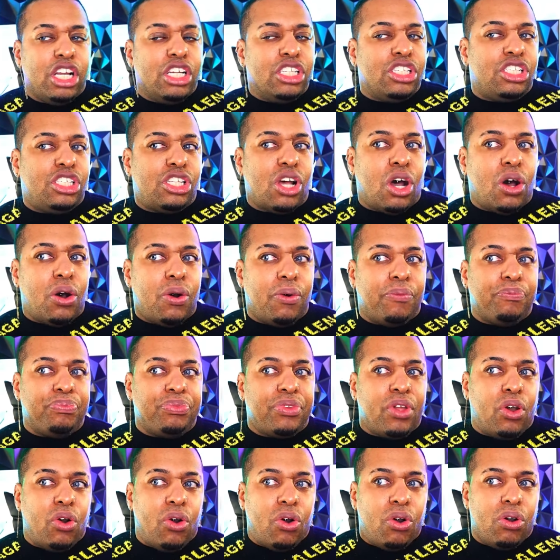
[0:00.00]
So,
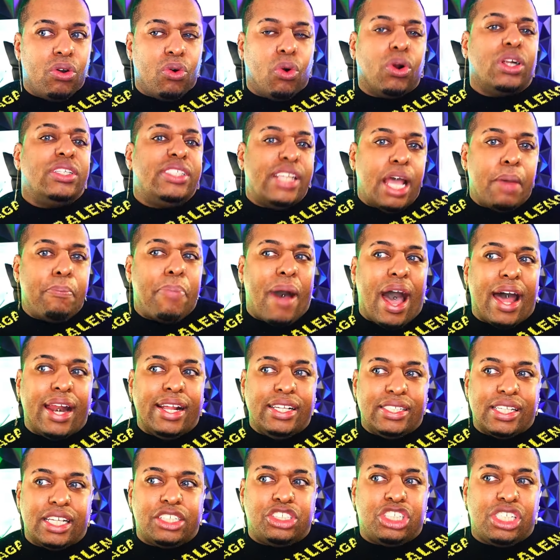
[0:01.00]
or dead
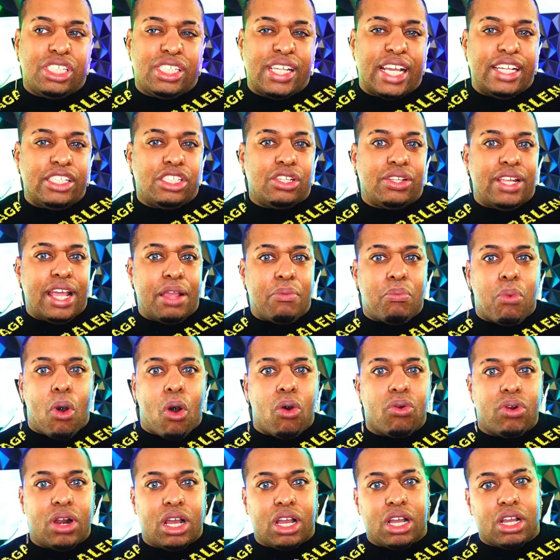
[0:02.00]
bodies, I should say, so they
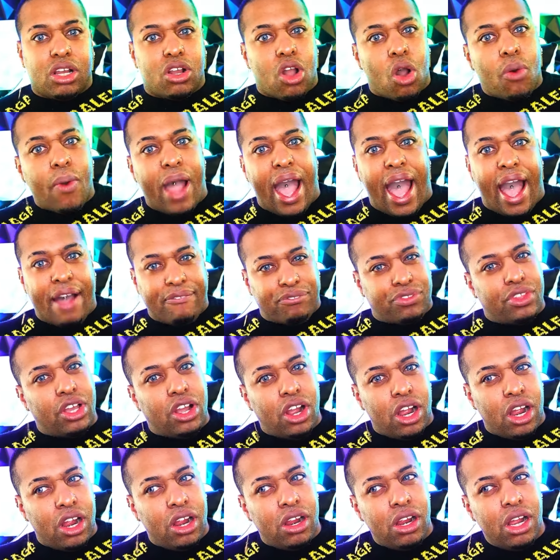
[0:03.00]
won't go after
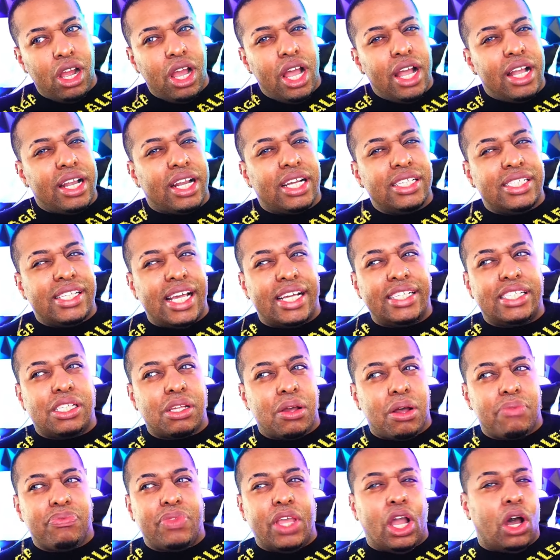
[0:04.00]
her. Cause
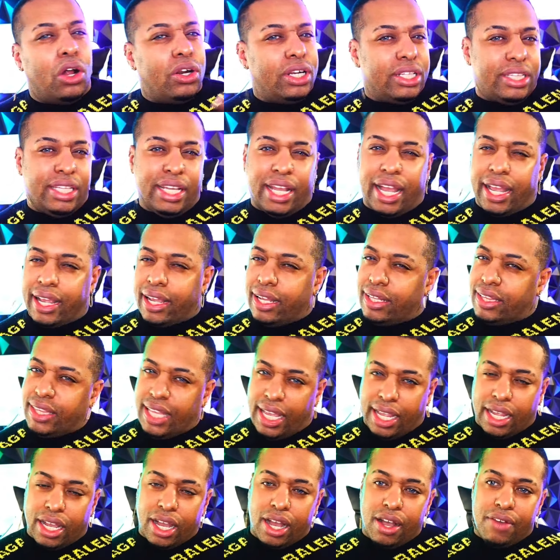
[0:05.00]
that's the only thing I could
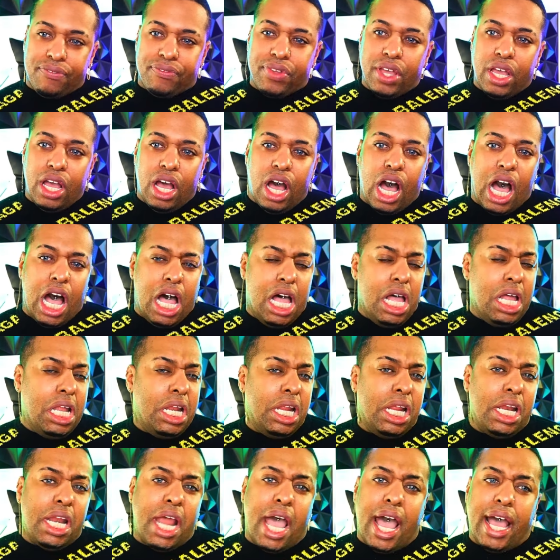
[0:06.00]
think of.
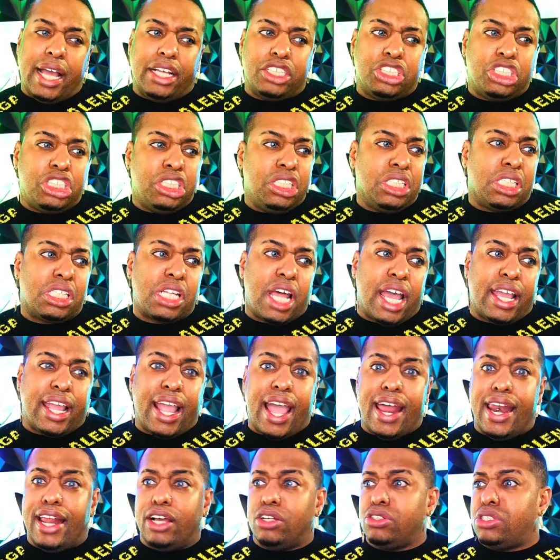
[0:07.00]
Other than that, she's
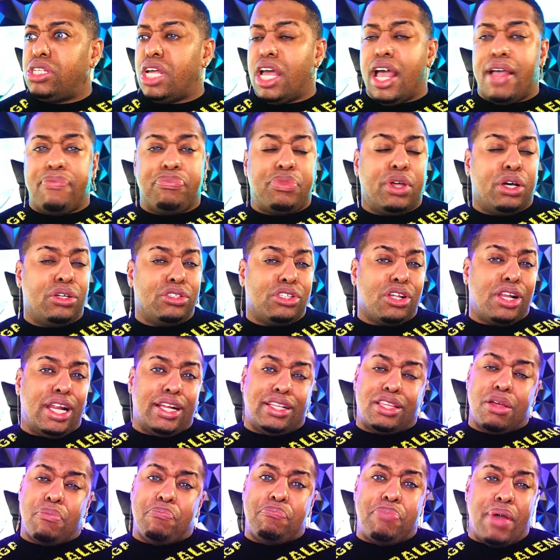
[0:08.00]
like, and those are
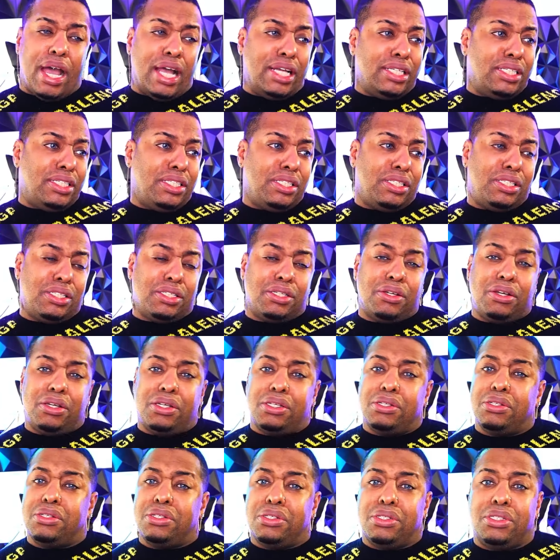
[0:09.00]
like the best
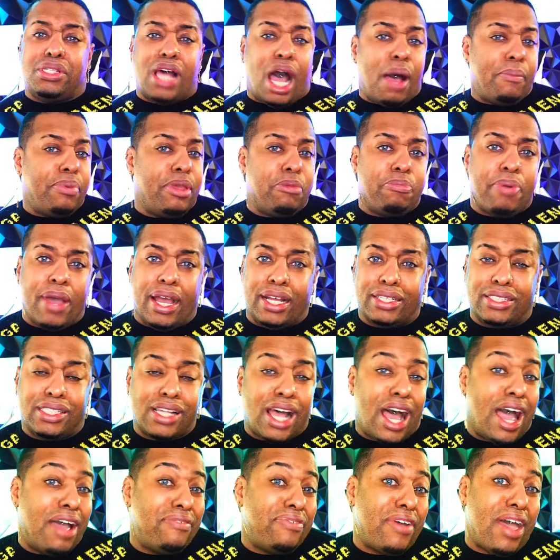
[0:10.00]
zombie pets
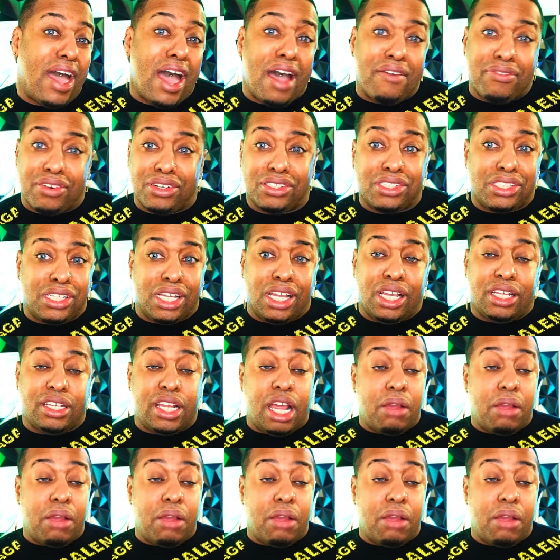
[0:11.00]
I've ever seen.